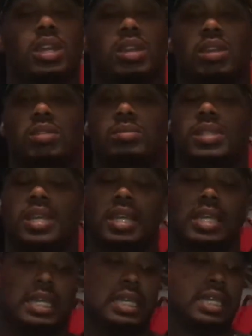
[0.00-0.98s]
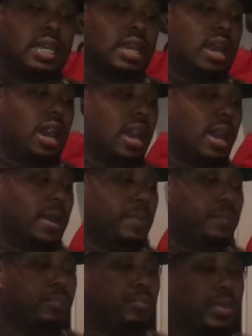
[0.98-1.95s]
You know what I'm saying?
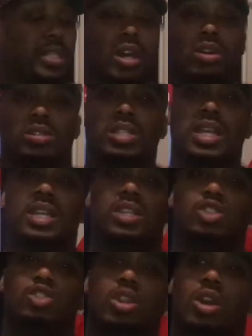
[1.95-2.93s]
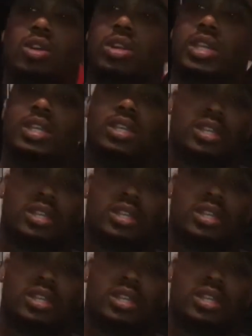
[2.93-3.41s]
Um, but those things, you know, he,